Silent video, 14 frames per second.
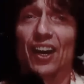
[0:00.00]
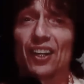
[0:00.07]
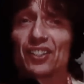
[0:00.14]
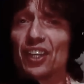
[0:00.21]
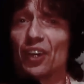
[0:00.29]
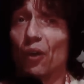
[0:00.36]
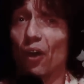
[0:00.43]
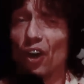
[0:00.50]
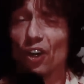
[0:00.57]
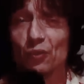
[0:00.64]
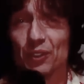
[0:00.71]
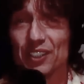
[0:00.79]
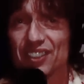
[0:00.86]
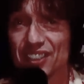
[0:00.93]
So
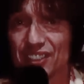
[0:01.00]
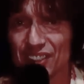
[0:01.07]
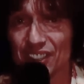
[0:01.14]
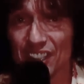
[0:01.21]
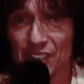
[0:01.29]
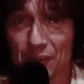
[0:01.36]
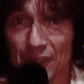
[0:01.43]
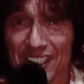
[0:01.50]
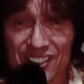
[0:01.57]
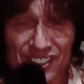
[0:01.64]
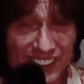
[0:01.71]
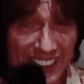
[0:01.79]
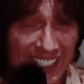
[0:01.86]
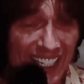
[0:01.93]
onwards and sideways,
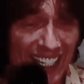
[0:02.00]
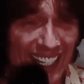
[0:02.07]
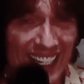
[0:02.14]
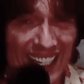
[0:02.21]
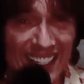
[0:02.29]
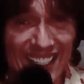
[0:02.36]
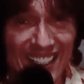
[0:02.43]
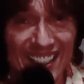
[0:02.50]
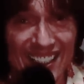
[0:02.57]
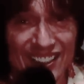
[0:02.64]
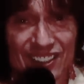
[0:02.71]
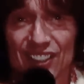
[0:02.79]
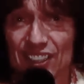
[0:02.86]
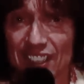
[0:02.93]

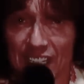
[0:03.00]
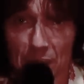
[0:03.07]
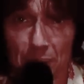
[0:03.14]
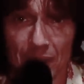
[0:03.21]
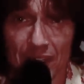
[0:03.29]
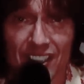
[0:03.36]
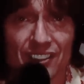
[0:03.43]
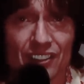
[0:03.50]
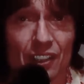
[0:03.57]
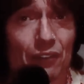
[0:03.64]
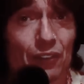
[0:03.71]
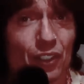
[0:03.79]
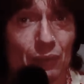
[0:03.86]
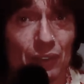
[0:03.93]
just is a cappella because I
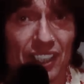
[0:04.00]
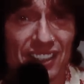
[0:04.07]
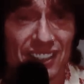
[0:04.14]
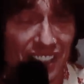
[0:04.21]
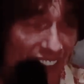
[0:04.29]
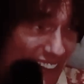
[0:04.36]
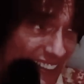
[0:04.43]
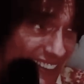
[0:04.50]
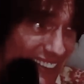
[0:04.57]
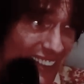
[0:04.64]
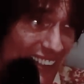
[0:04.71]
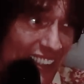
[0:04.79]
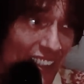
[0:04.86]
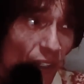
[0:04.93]
forgot my guitar.
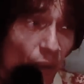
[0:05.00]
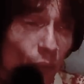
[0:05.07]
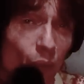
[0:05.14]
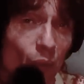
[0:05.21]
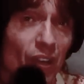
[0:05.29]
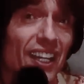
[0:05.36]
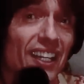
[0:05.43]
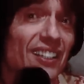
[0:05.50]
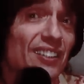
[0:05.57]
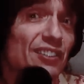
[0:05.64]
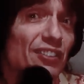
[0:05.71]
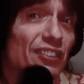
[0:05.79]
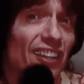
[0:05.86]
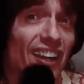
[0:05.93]
Tin
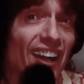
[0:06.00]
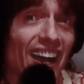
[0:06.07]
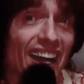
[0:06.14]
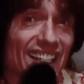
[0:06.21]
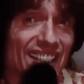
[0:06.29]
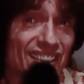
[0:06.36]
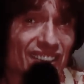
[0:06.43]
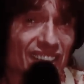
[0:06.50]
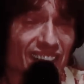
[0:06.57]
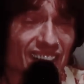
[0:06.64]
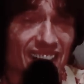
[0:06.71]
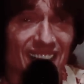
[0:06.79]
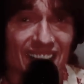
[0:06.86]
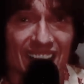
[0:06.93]
Hawkins Rides
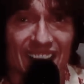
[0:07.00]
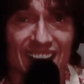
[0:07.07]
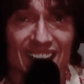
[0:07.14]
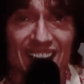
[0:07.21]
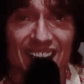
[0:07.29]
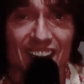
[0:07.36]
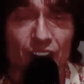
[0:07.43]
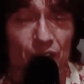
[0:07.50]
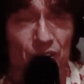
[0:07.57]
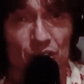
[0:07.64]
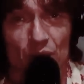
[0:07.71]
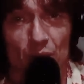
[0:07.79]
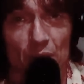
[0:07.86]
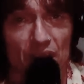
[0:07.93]
Again. Not
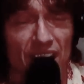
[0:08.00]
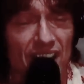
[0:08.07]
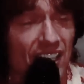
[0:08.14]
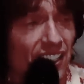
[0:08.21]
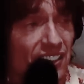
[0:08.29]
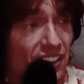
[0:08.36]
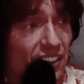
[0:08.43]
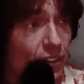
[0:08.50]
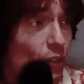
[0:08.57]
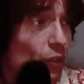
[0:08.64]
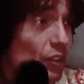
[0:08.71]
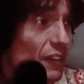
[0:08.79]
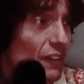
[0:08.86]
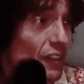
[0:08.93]
sure what key that's in,
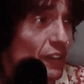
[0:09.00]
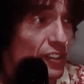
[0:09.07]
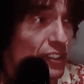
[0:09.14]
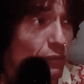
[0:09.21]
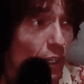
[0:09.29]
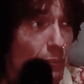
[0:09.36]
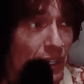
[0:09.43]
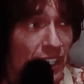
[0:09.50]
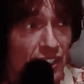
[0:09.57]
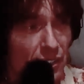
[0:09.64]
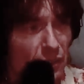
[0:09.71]
or even if it's the right melody.